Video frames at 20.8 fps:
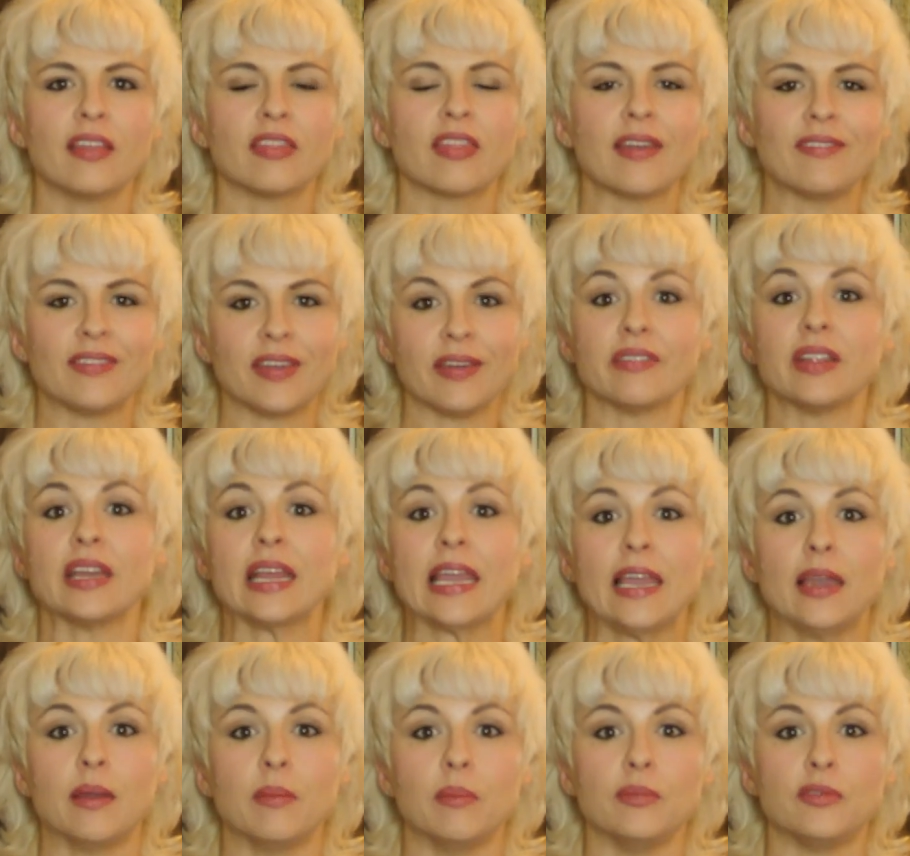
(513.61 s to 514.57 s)
they've given
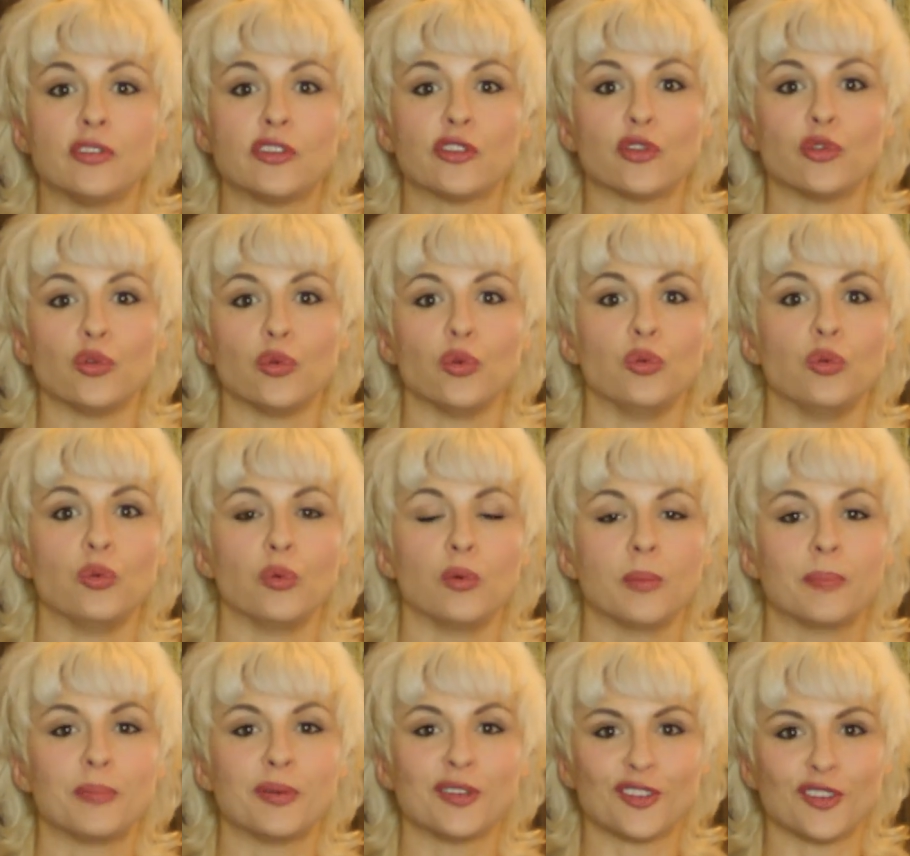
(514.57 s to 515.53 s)
him to
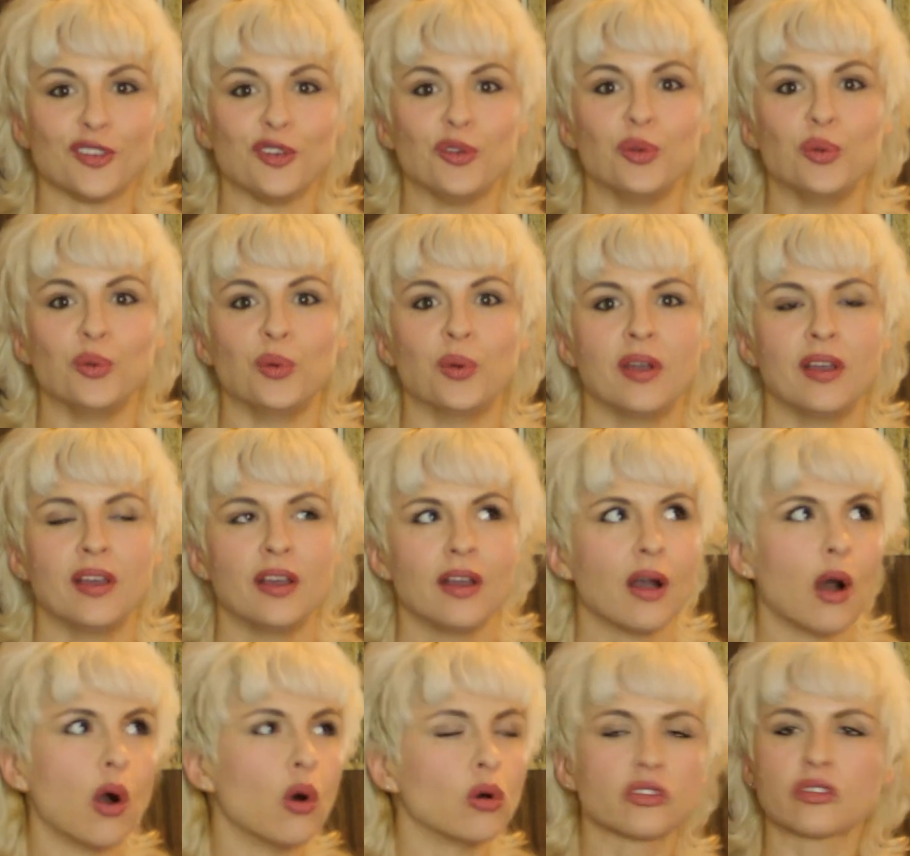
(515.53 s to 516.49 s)
pursue
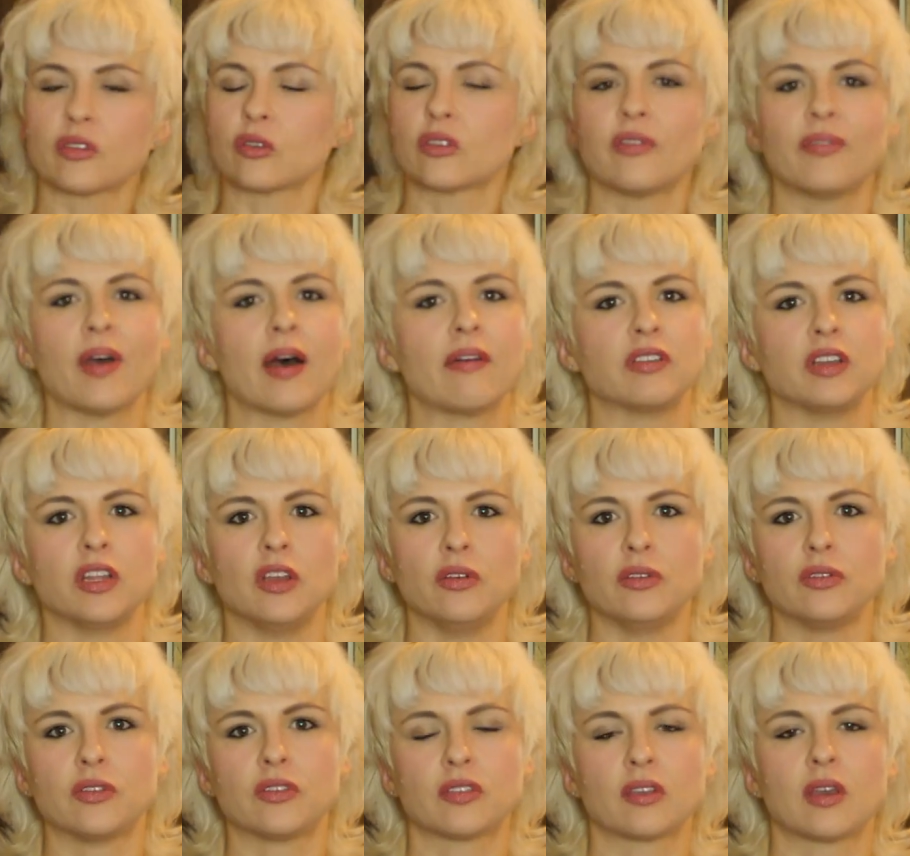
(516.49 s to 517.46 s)
all sorts of
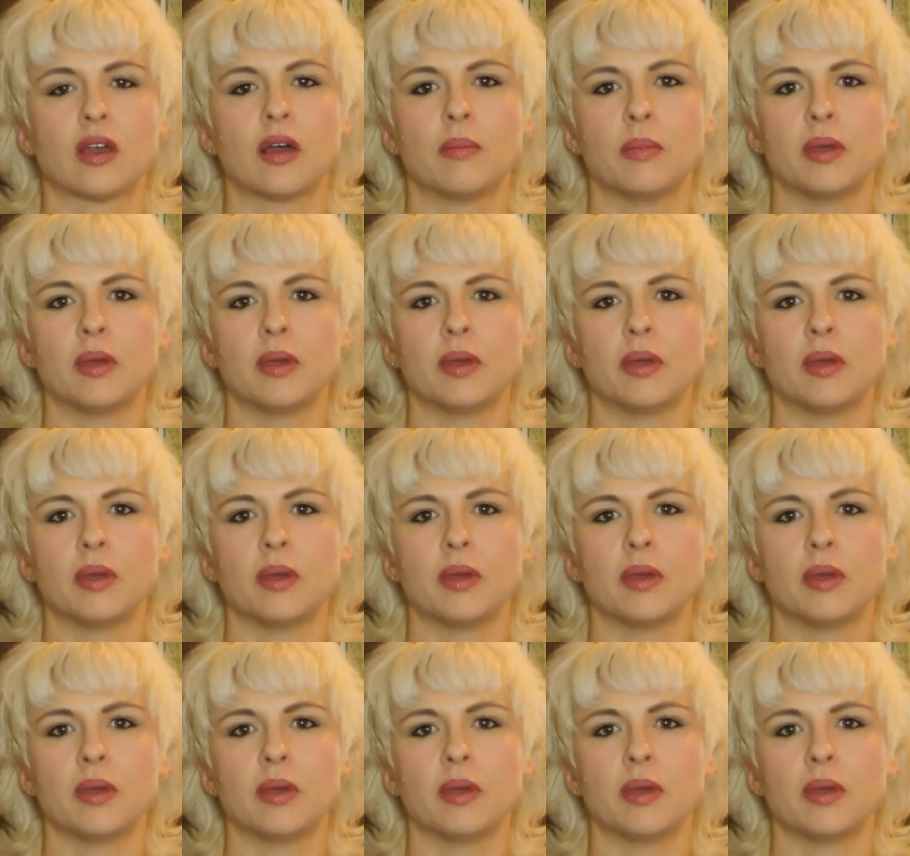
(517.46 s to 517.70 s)
avenues.